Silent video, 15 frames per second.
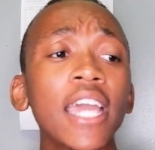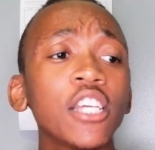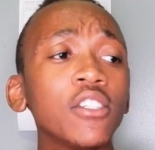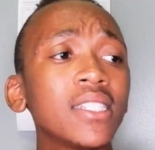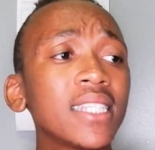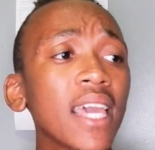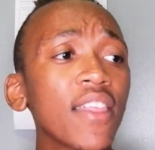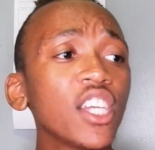You
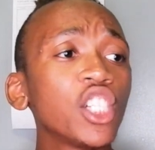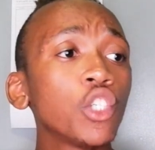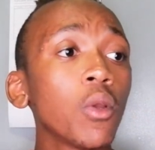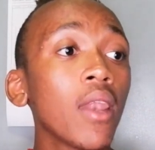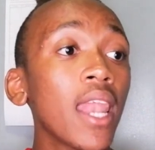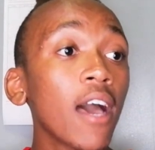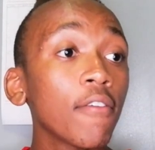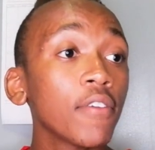say that you
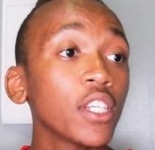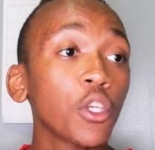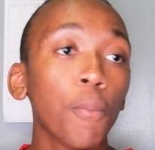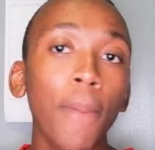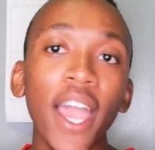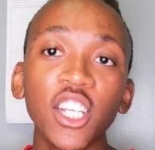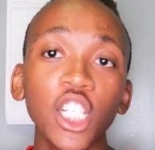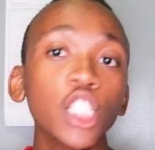love it, you're
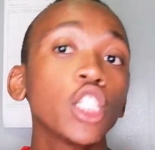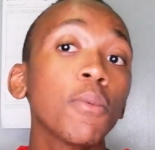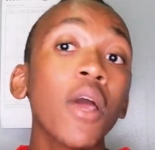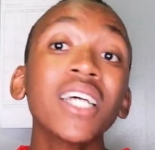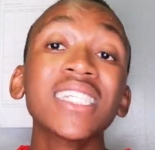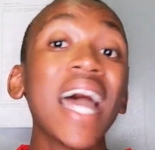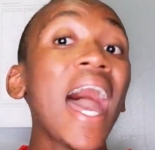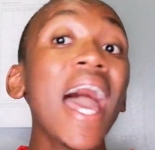passionate. To be
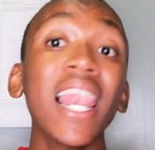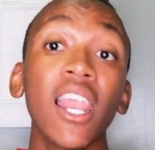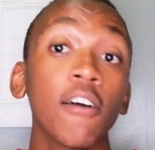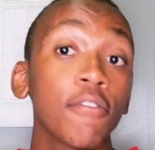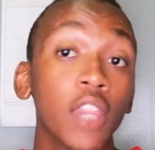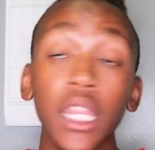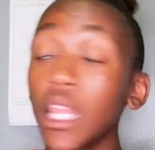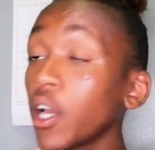honest, I
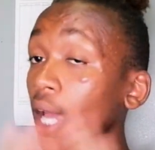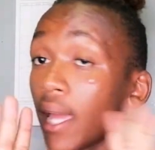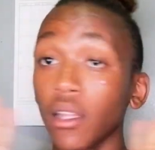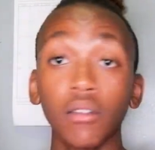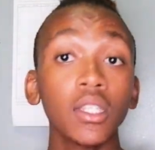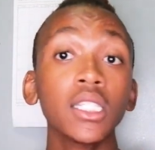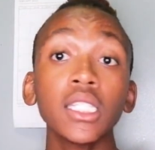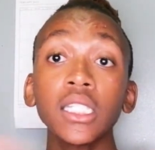love, okay,
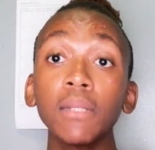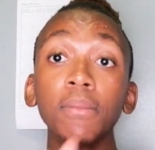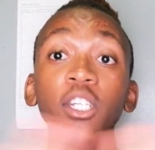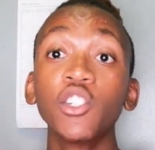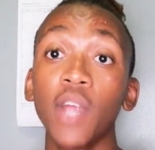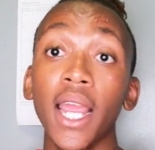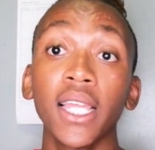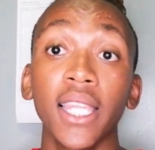this isn't me
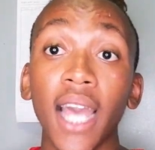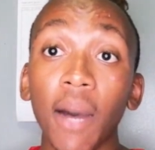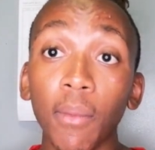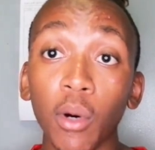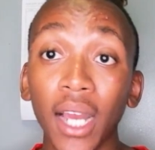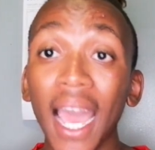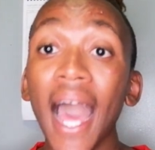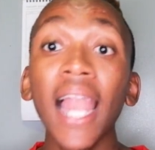dragging the album, okay?